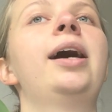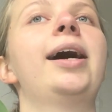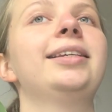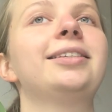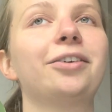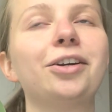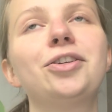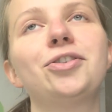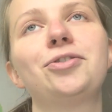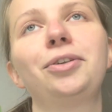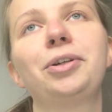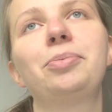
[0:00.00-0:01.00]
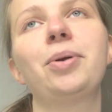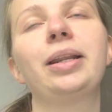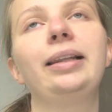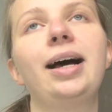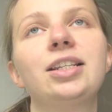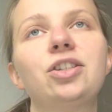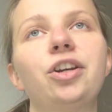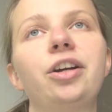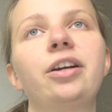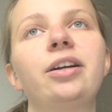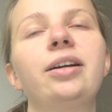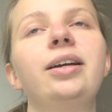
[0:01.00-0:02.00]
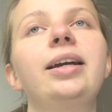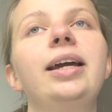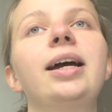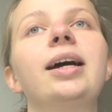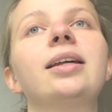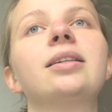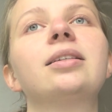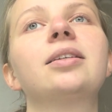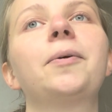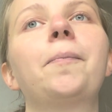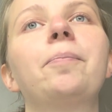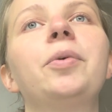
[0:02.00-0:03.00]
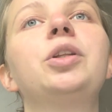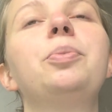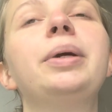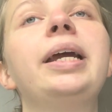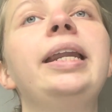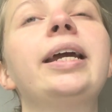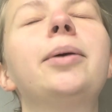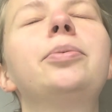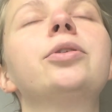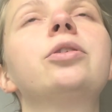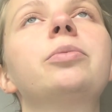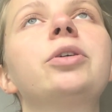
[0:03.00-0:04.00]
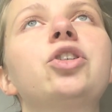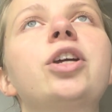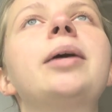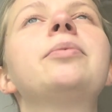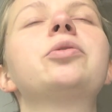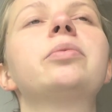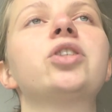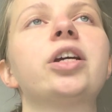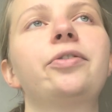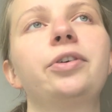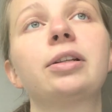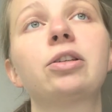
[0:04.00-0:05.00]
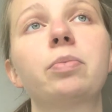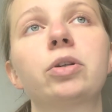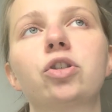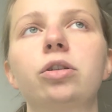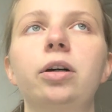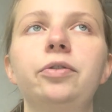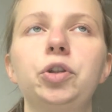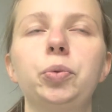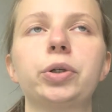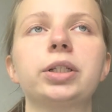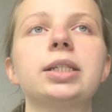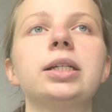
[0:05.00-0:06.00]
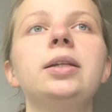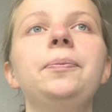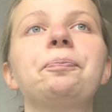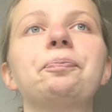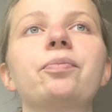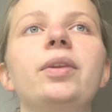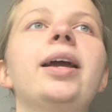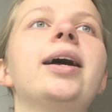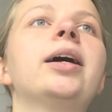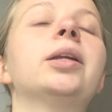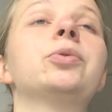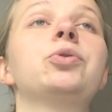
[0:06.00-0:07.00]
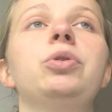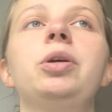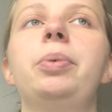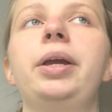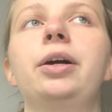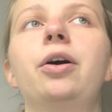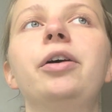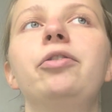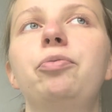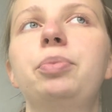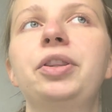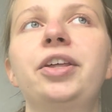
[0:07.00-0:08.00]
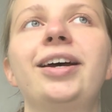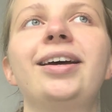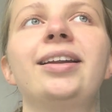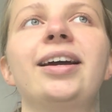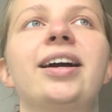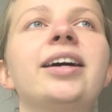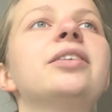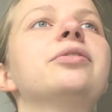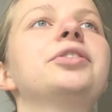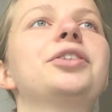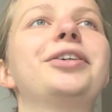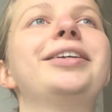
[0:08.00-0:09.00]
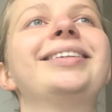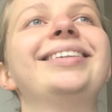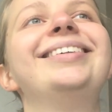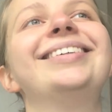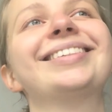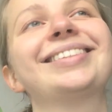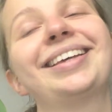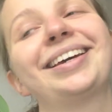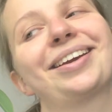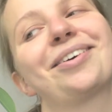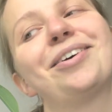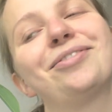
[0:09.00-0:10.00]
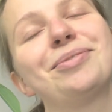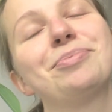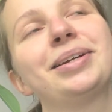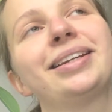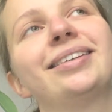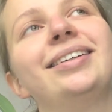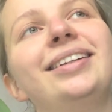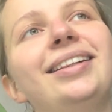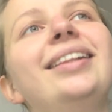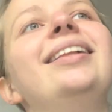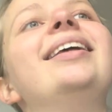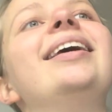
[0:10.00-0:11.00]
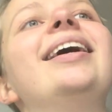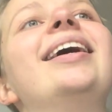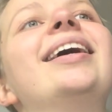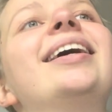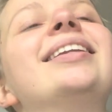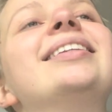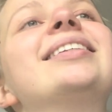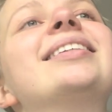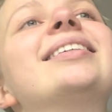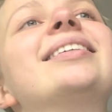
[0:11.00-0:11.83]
I started this jewelry brand last year, and at the beginning I put so much time, so much effort, so much love towards it, and it was really paying off. But then I kind of started slacking off a bit and